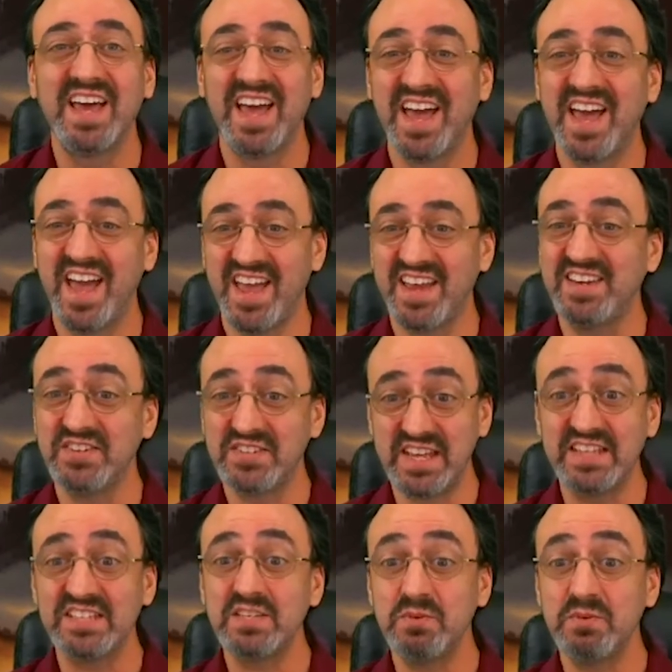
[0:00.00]
And you said
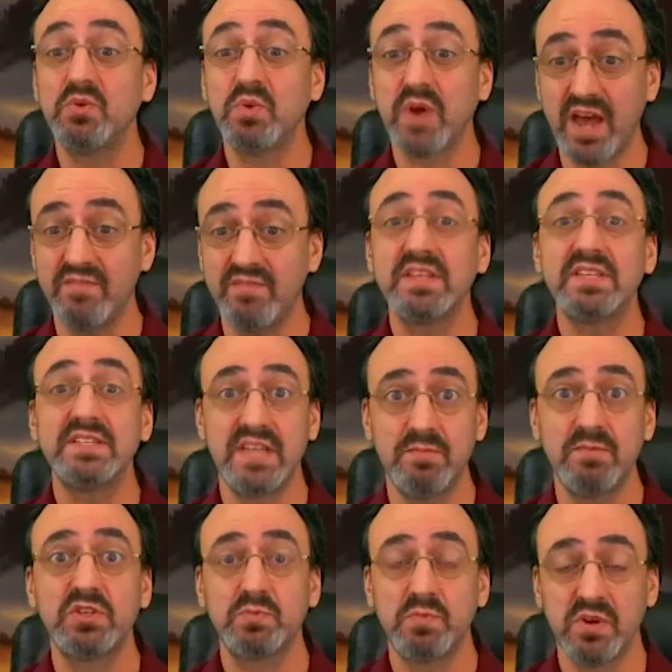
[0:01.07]
to me, you were having the same
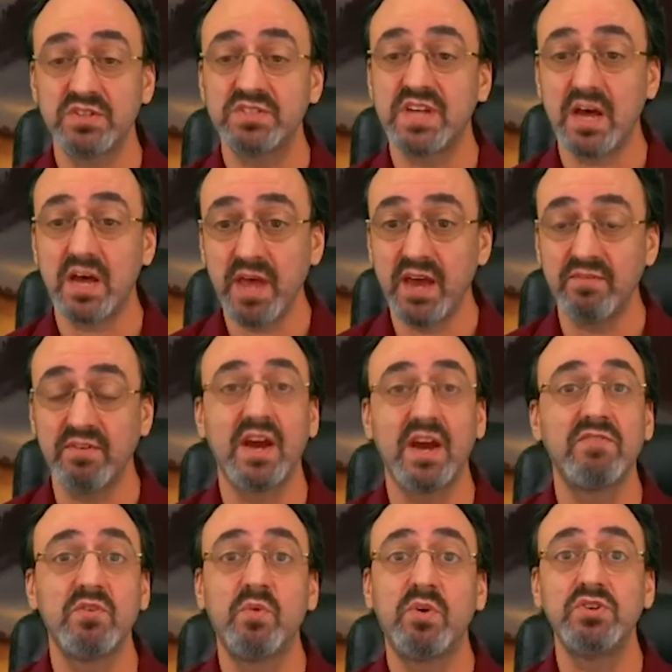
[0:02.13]
experience I'm having.
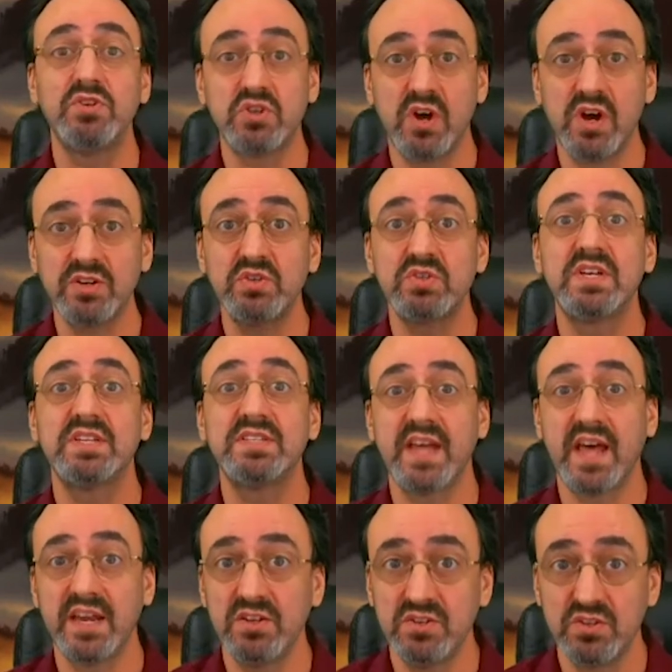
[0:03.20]
Everyone you talk to says, how
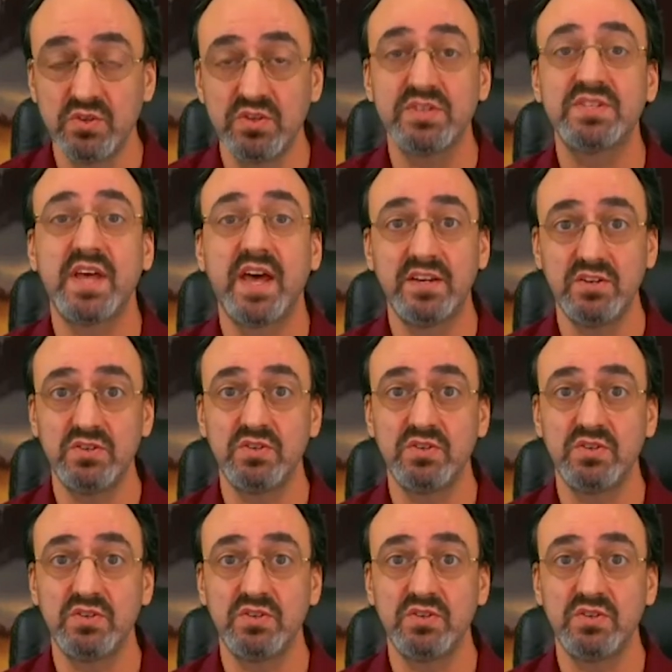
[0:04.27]
do you do this? How do you do